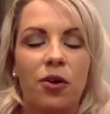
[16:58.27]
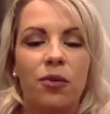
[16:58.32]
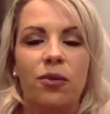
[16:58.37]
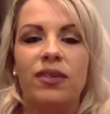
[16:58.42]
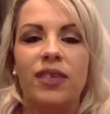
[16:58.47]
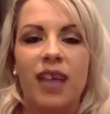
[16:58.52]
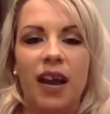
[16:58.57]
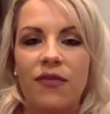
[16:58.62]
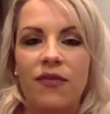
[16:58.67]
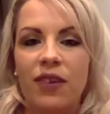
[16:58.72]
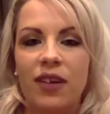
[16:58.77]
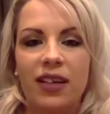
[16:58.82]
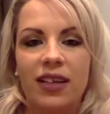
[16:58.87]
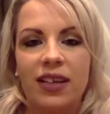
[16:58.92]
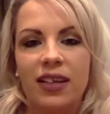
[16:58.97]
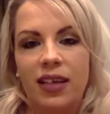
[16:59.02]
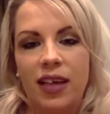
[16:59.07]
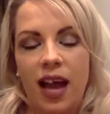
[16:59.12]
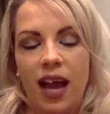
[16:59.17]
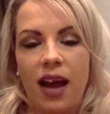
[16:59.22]

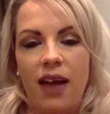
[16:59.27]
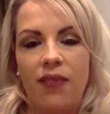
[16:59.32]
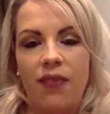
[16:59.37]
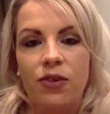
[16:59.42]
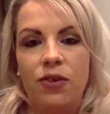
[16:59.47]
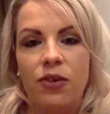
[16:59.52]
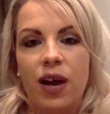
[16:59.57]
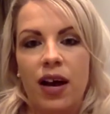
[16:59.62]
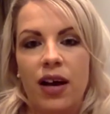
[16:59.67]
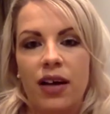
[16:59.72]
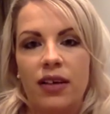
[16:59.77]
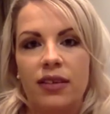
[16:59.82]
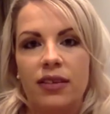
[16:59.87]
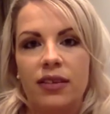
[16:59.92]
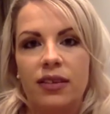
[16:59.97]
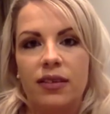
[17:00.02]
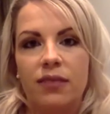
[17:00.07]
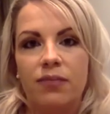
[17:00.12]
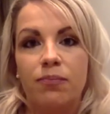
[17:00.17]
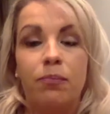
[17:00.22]
definitely have you
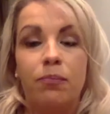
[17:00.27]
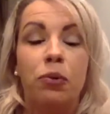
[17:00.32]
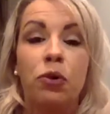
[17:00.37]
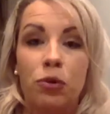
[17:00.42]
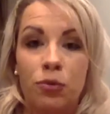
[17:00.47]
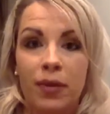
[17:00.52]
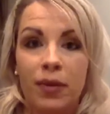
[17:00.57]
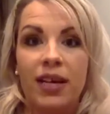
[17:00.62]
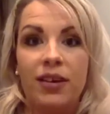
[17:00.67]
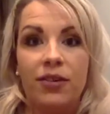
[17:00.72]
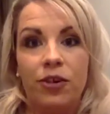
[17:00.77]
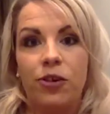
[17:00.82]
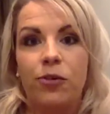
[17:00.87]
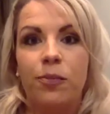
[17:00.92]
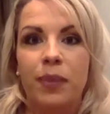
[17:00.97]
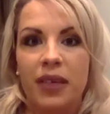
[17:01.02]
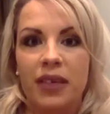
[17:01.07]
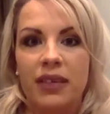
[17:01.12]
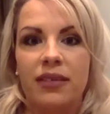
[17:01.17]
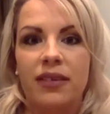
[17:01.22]
guys boom in your
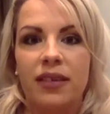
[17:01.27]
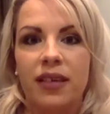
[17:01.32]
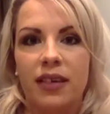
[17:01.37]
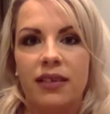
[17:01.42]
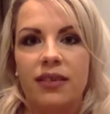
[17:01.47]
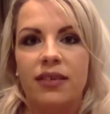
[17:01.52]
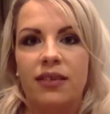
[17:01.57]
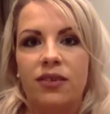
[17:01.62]
business.